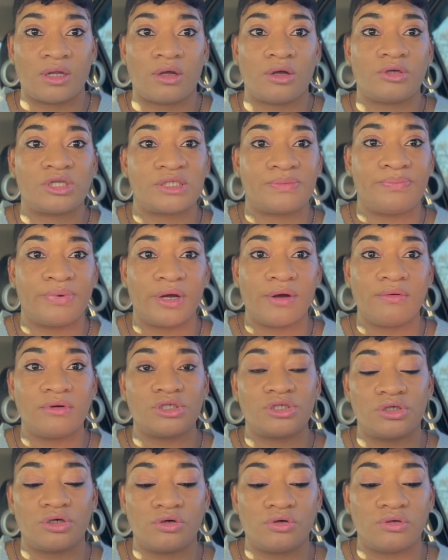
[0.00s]

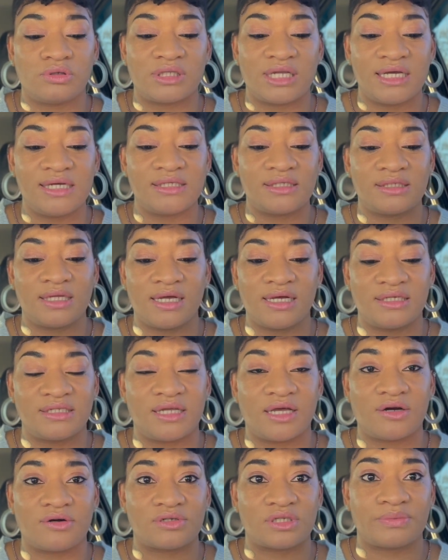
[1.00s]
Spiritual, these things
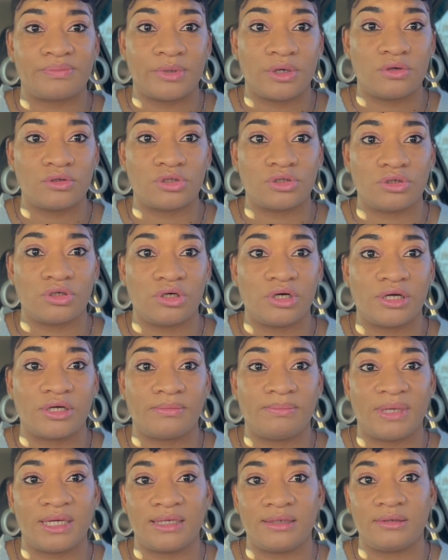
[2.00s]
that are spiritual
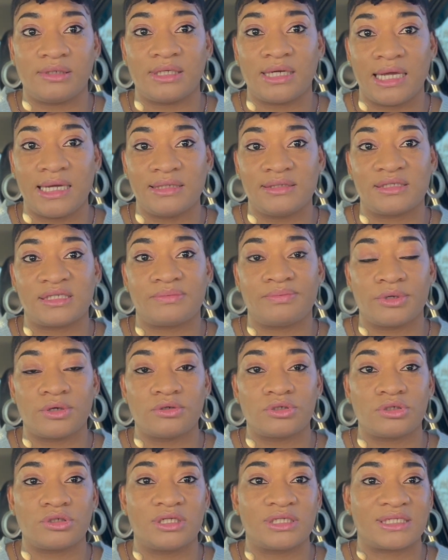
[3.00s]
and needing
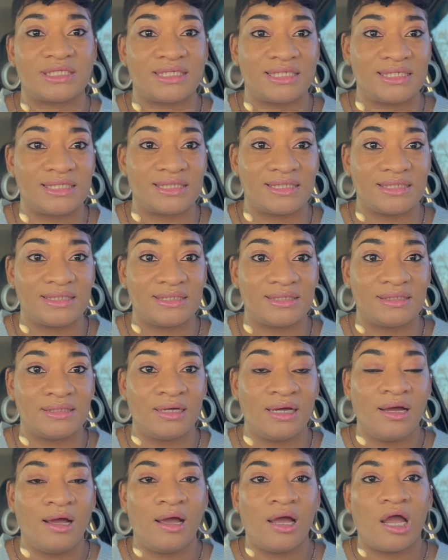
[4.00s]
spiritual assistance,
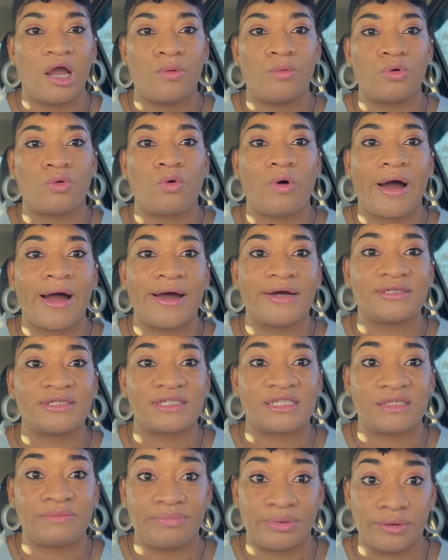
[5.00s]
it requires a
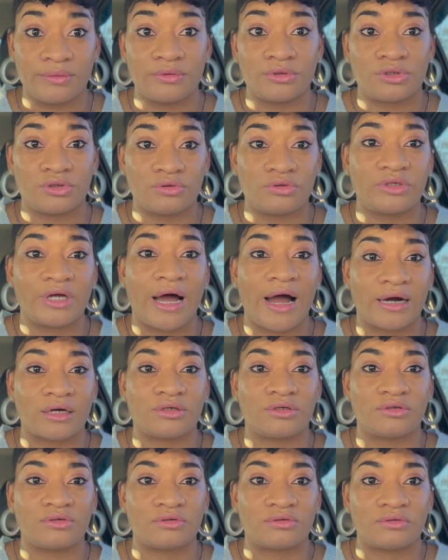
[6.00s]
spiritual
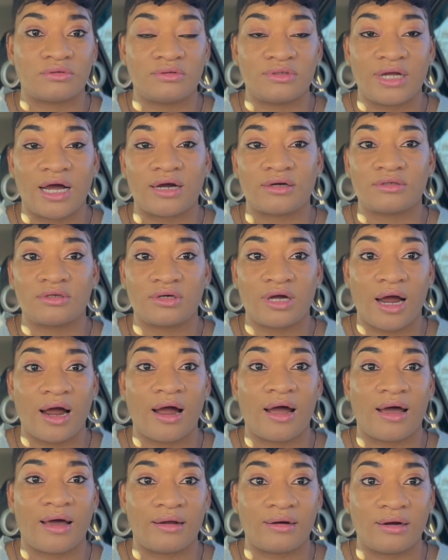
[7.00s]
doctor, Doctor
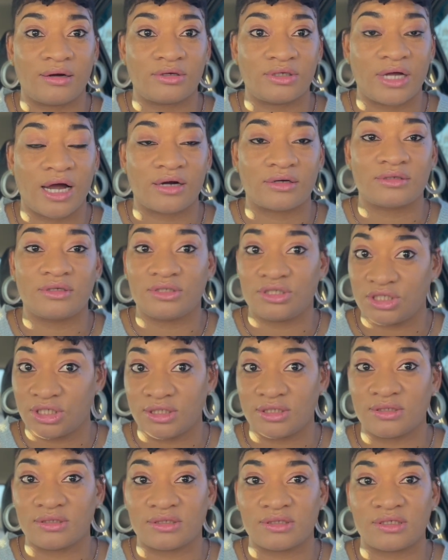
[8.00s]
God, or Doctor
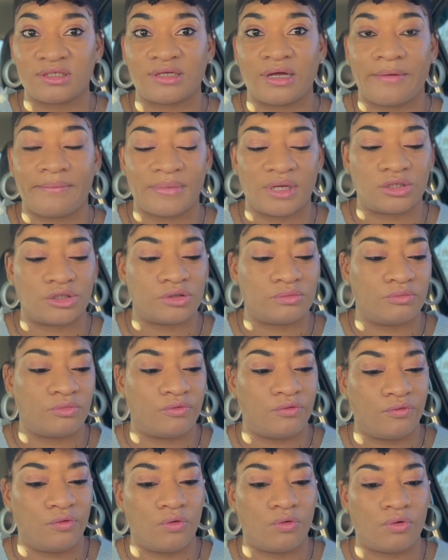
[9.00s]
Jesus, as I've mentioned
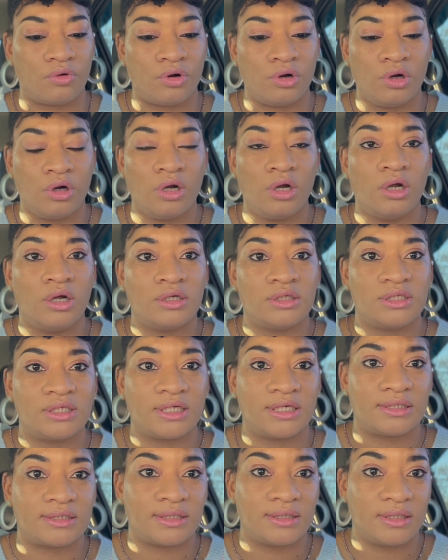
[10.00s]
before, to
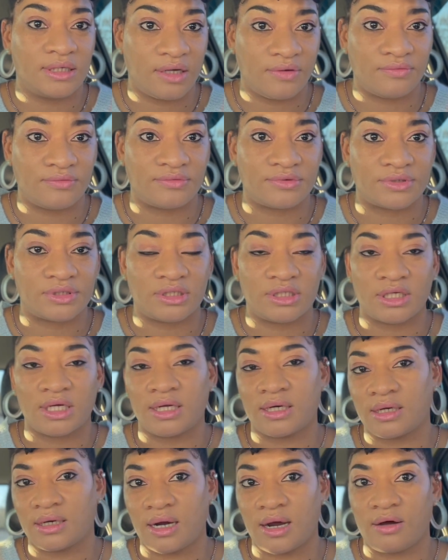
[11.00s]
get deliverance, to
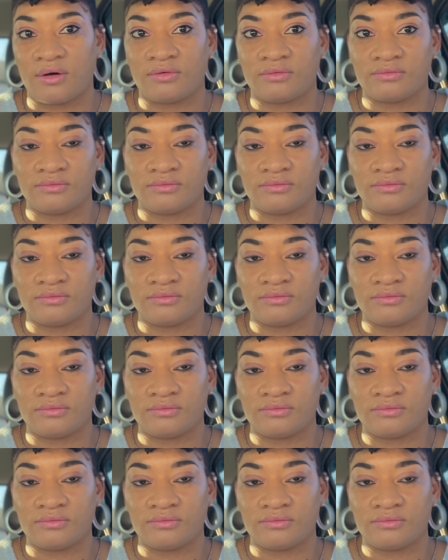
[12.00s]
get it out,